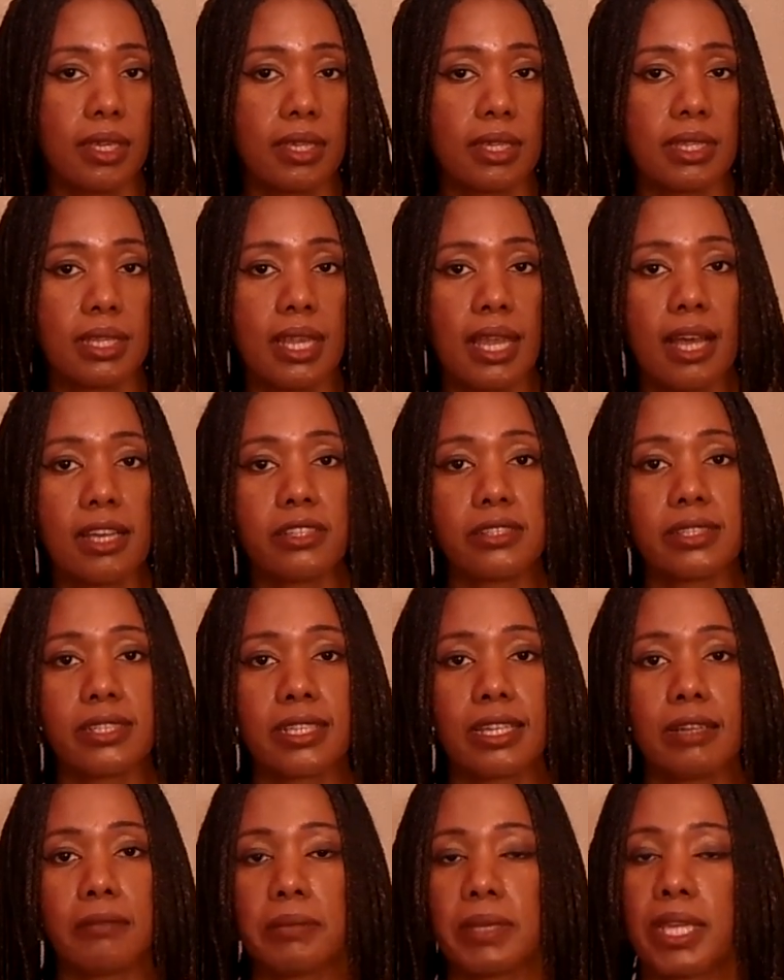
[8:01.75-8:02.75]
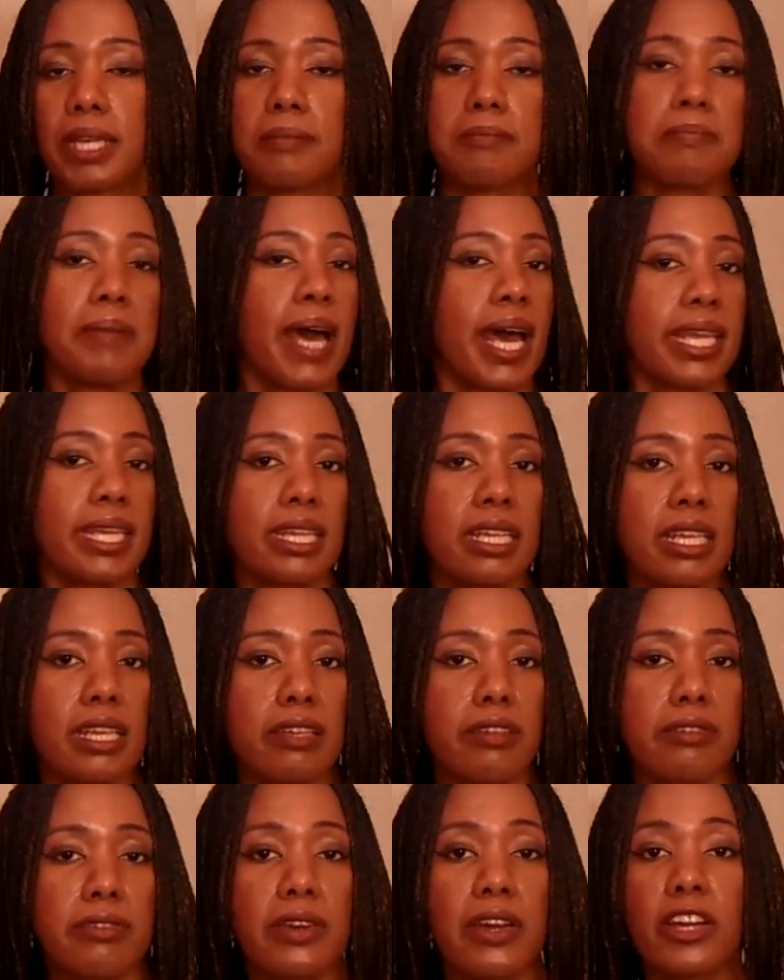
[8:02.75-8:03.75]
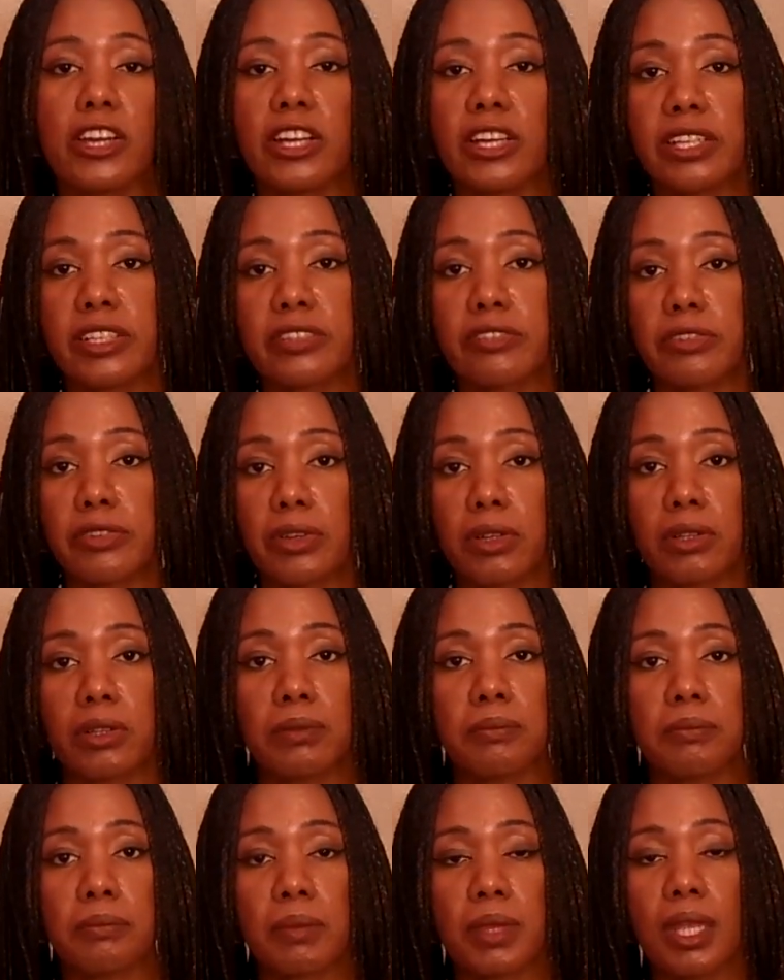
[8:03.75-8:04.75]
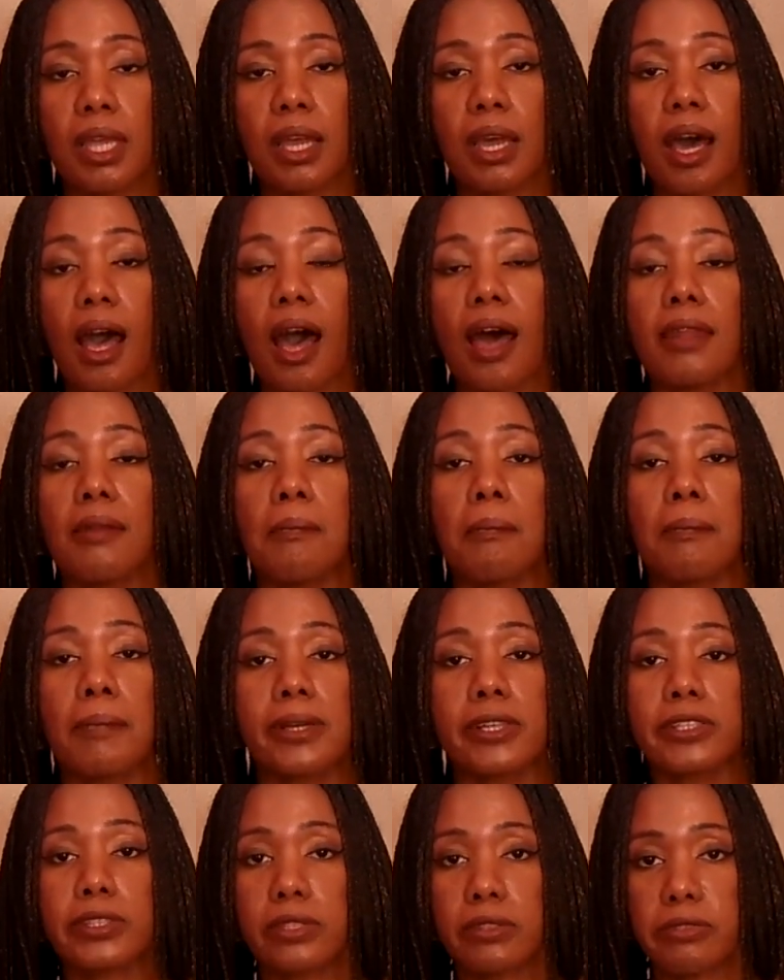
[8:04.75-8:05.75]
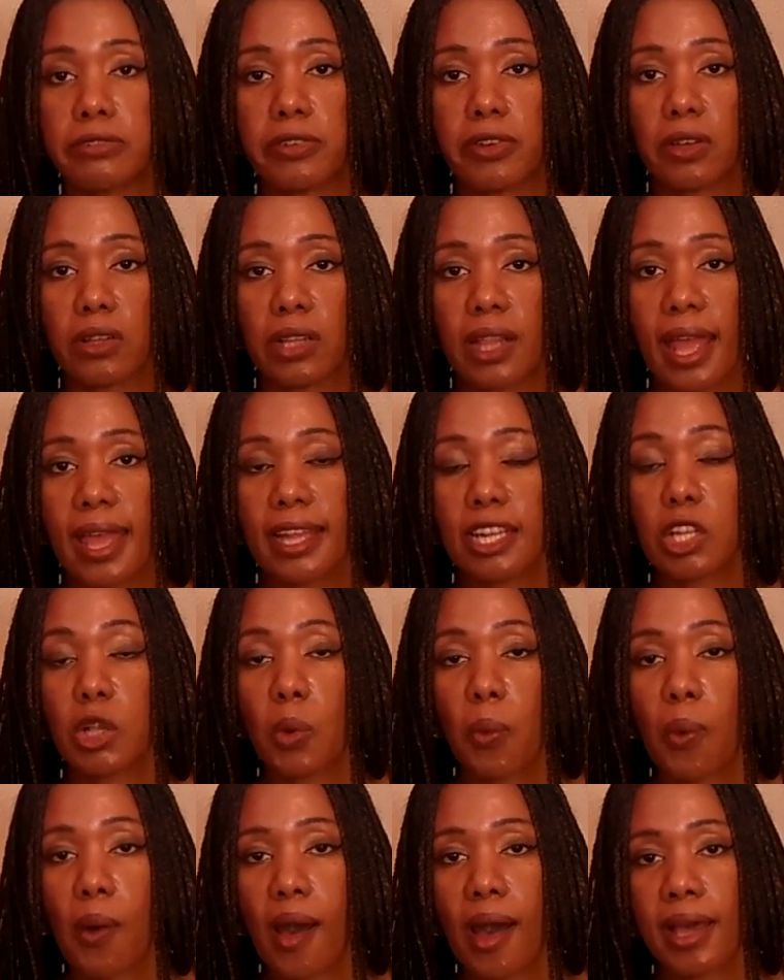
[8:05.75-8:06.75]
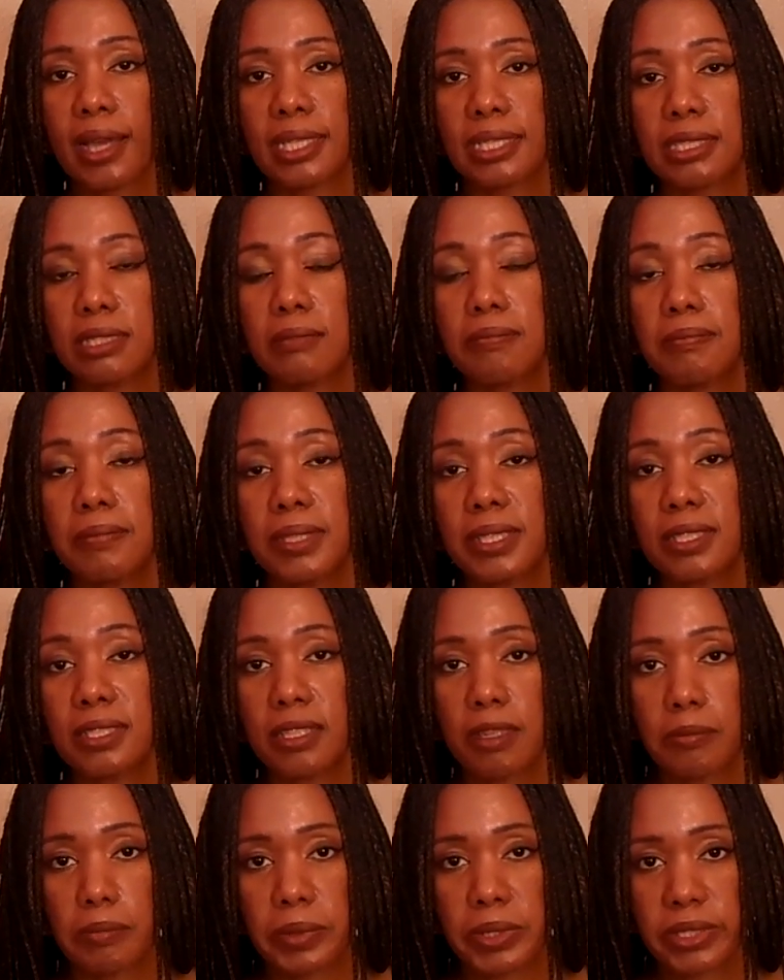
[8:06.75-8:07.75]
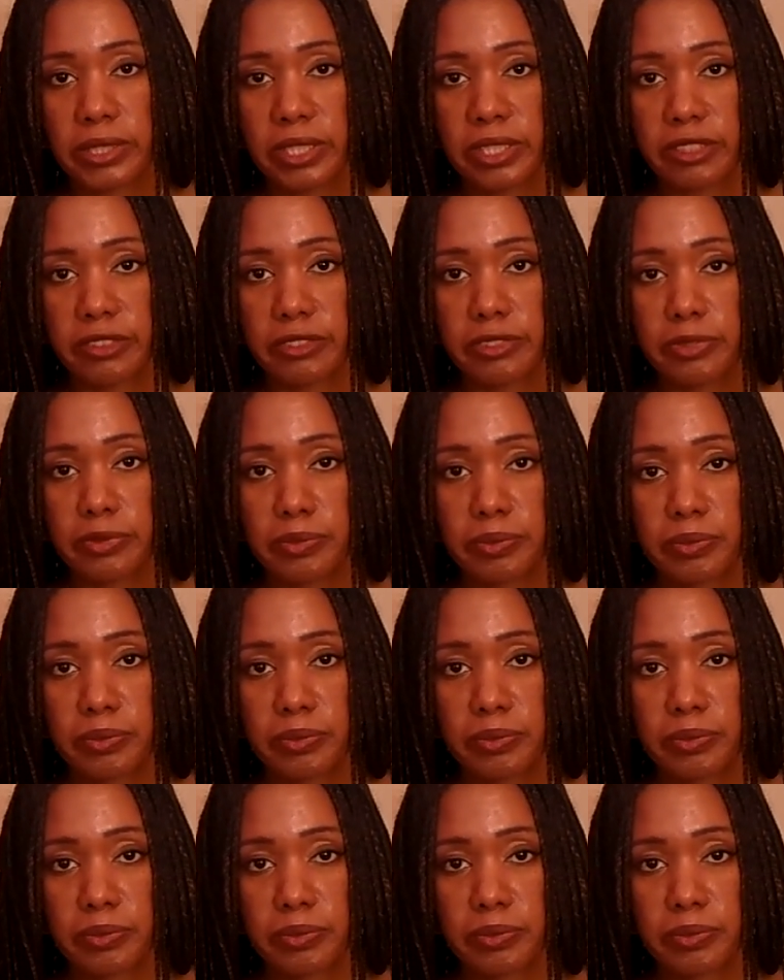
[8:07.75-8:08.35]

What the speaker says: They also can be competitive, hurtful, unmerciful, and quite manipulative.